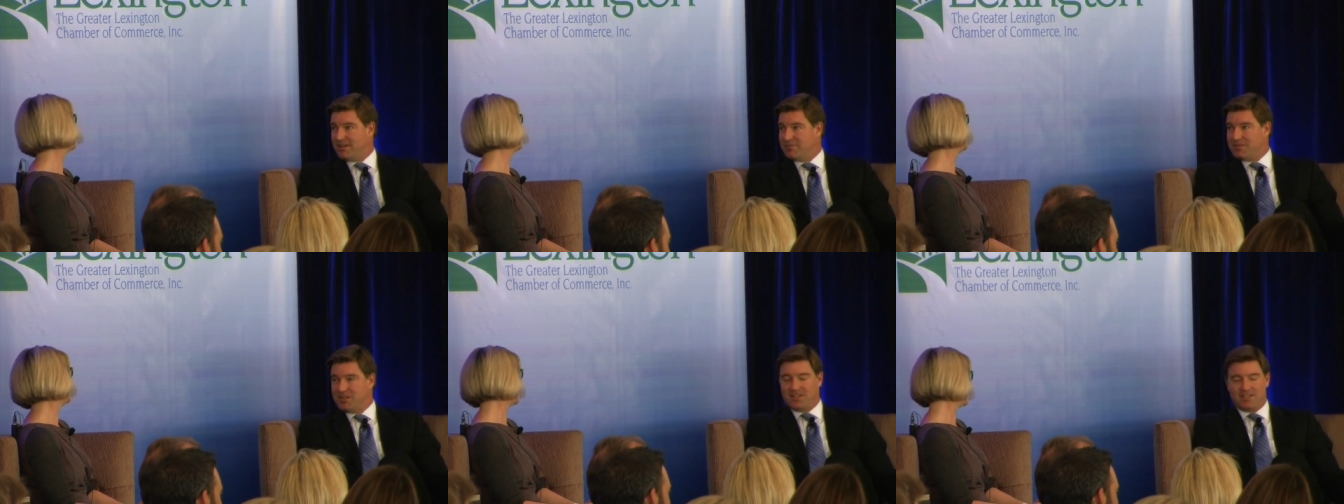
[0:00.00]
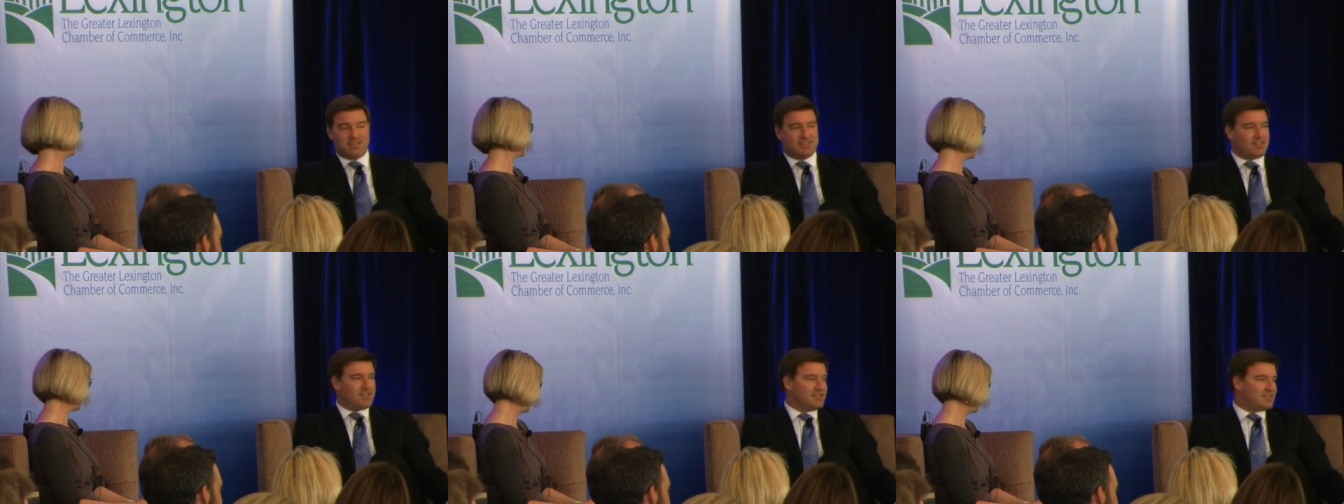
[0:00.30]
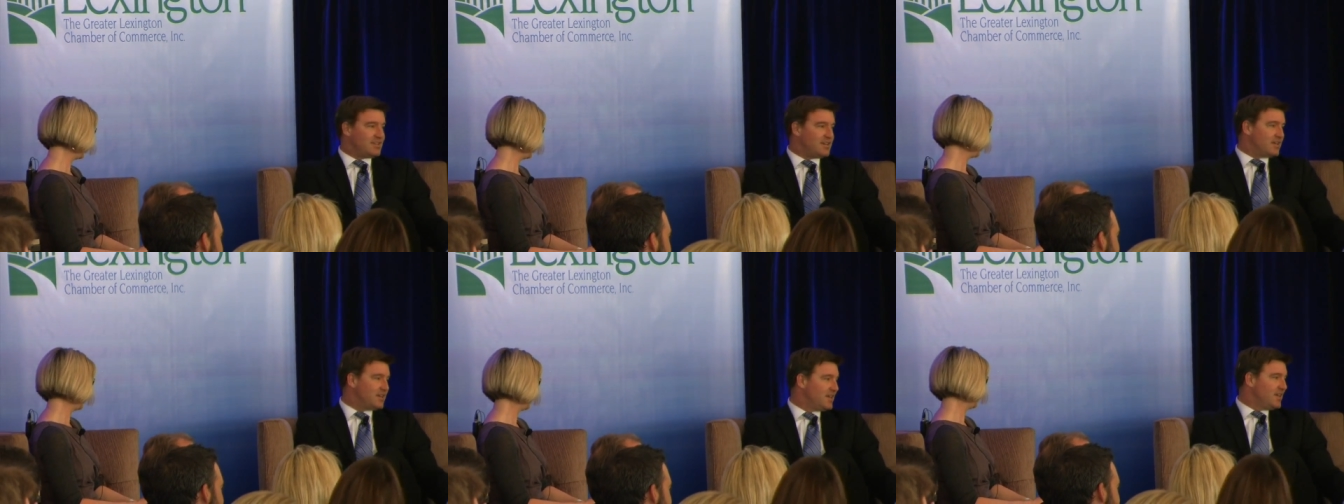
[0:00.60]
I mean, this
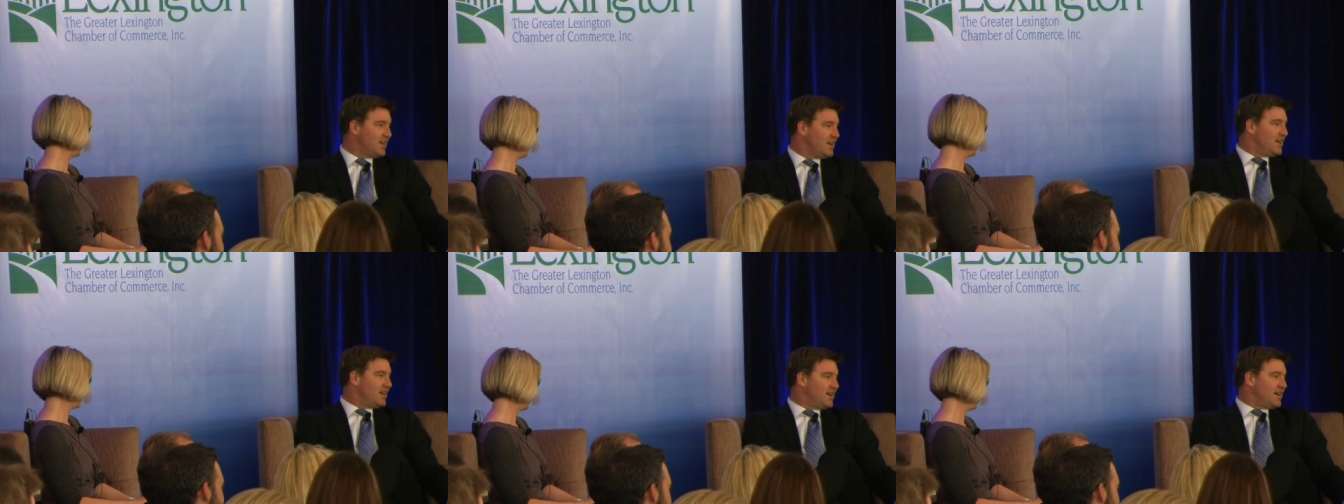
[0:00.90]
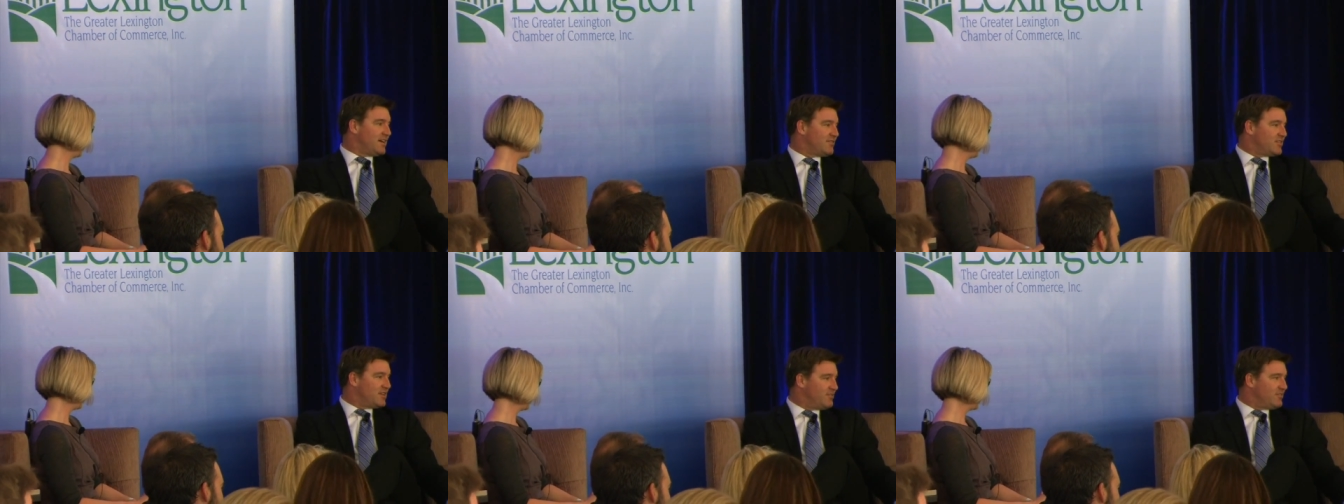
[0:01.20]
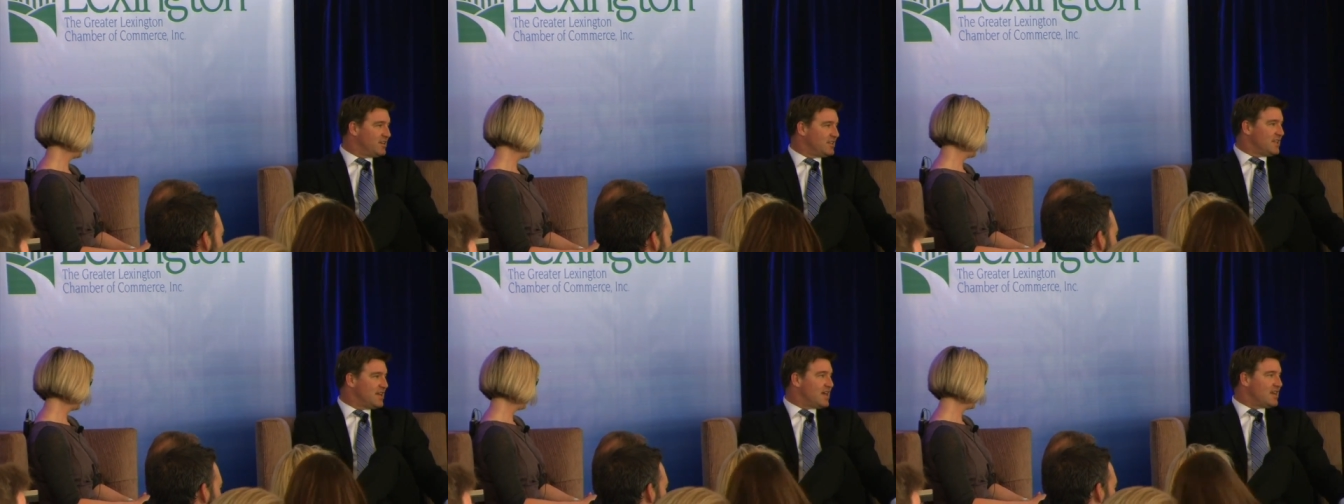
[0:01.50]
is, I've
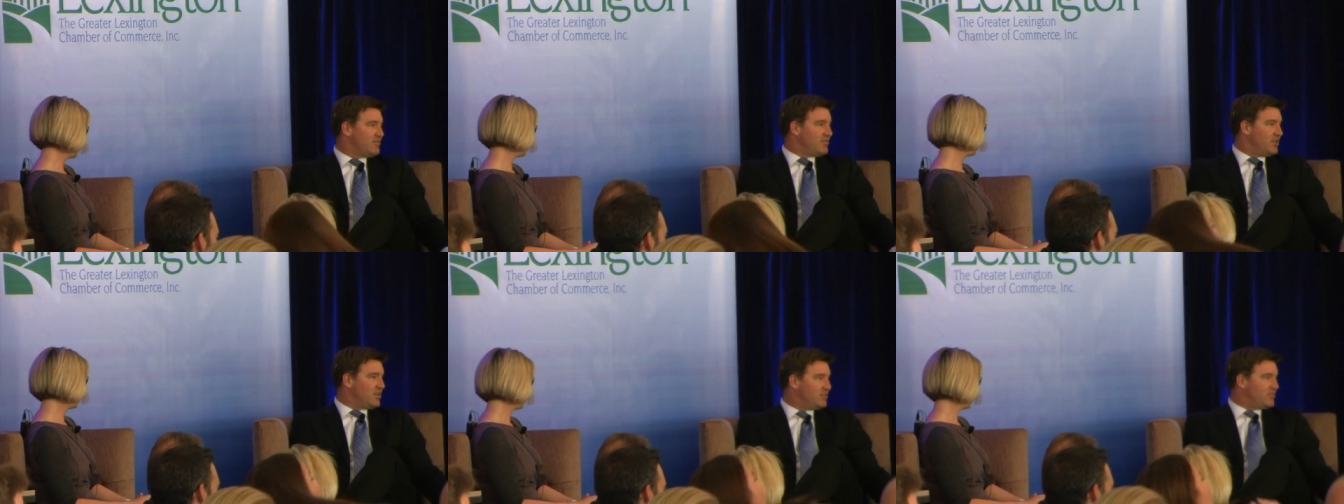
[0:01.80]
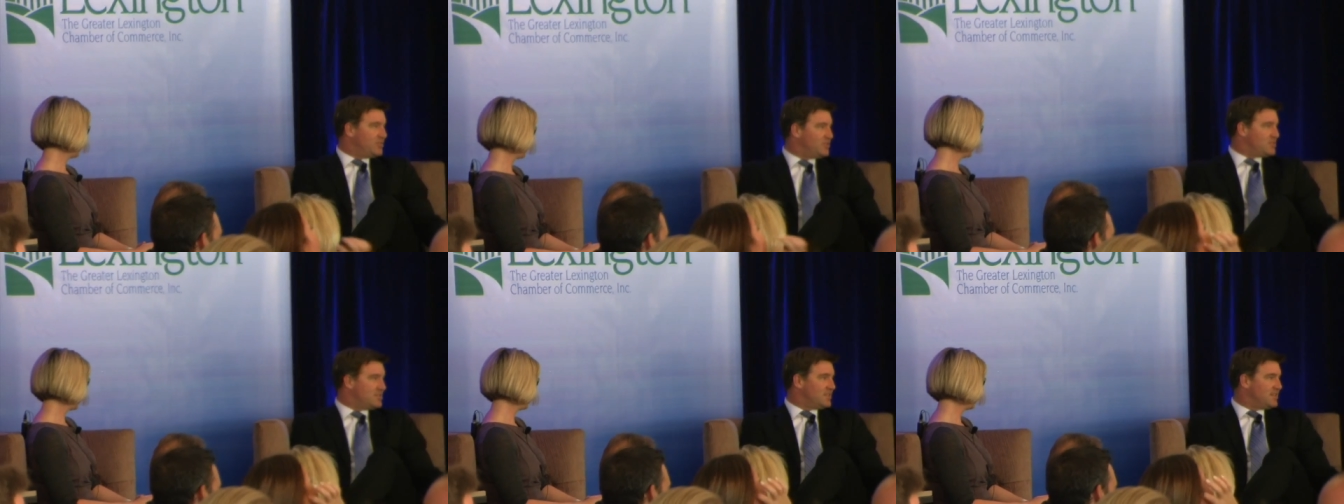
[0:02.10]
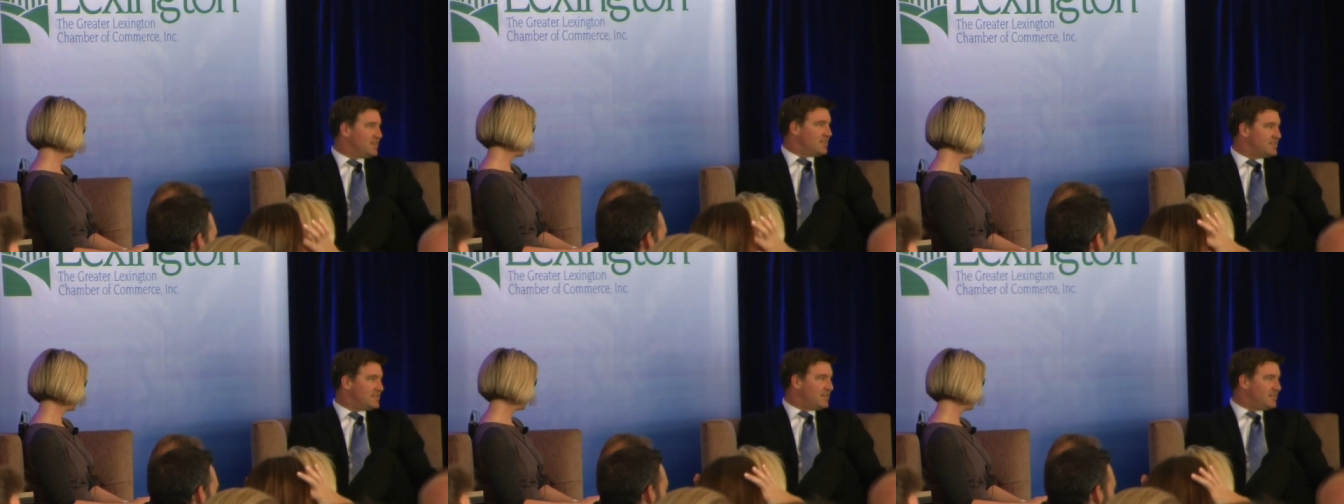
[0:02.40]
given a lot of interviews in
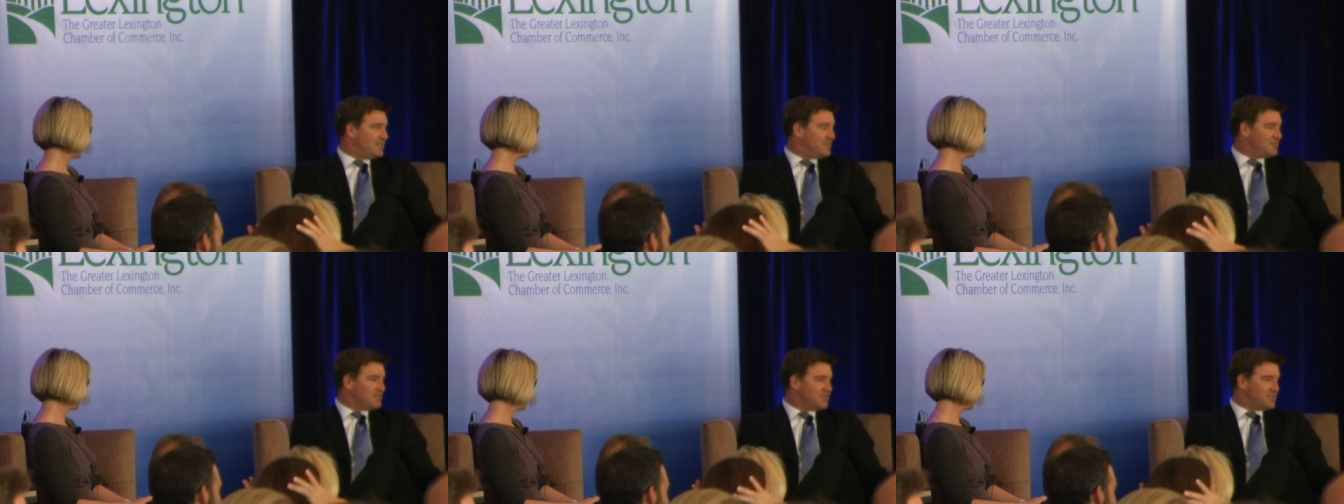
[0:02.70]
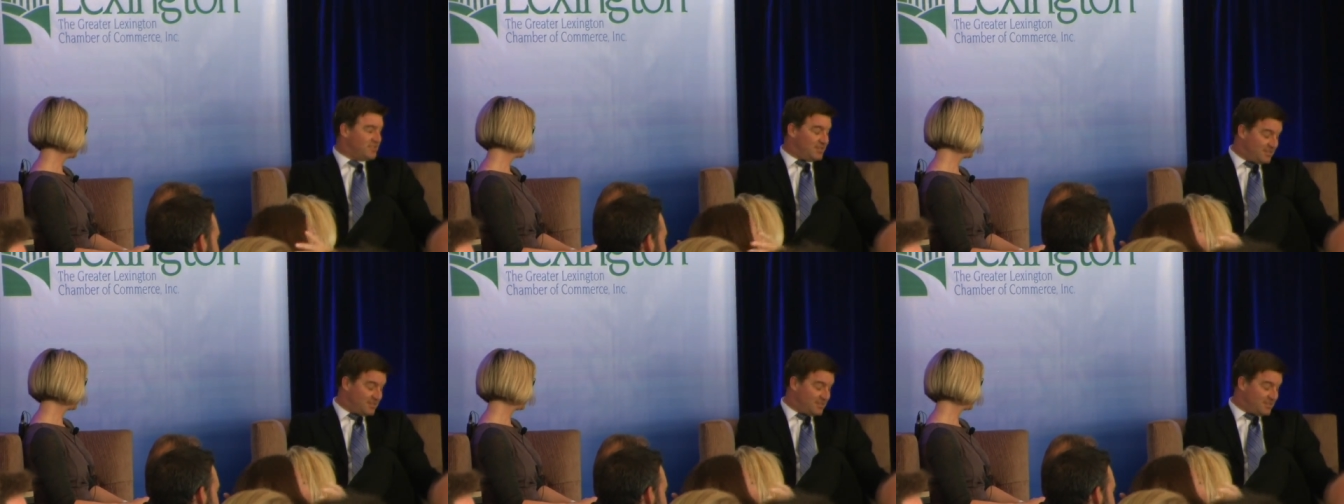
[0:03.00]
the last 18 months.